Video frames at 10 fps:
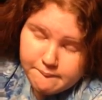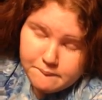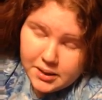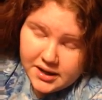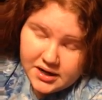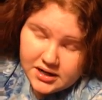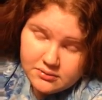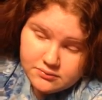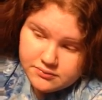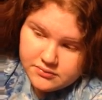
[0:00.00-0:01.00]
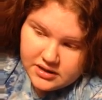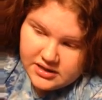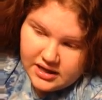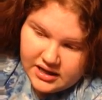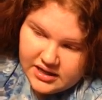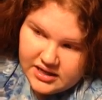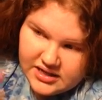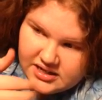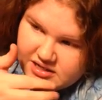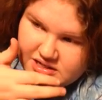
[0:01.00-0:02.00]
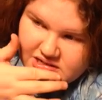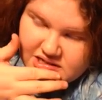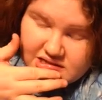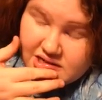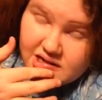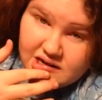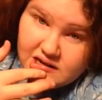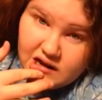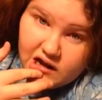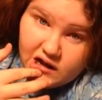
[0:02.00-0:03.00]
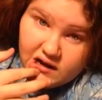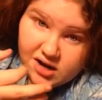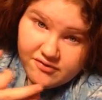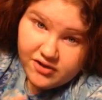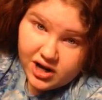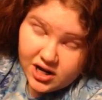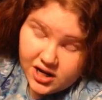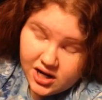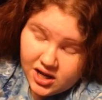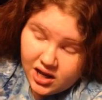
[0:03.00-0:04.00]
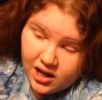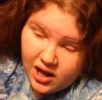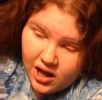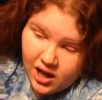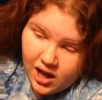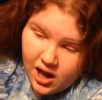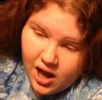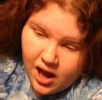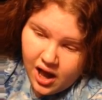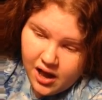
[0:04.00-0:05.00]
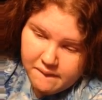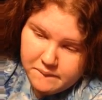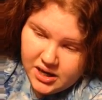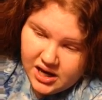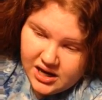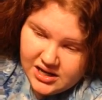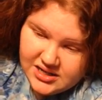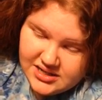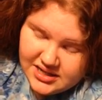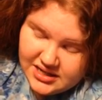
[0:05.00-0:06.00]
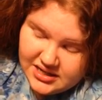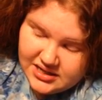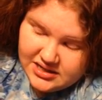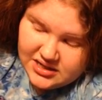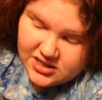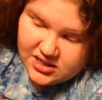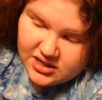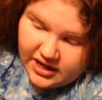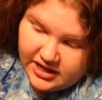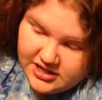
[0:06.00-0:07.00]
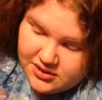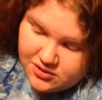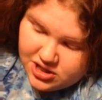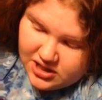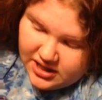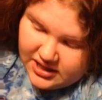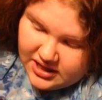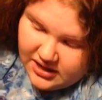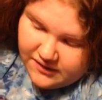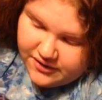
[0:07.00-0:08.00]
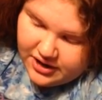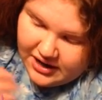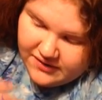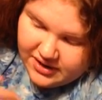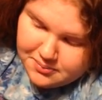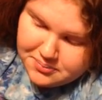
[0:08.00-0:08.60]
But, yeah, like, it's just not fun. Because it's usually, like, if you're having a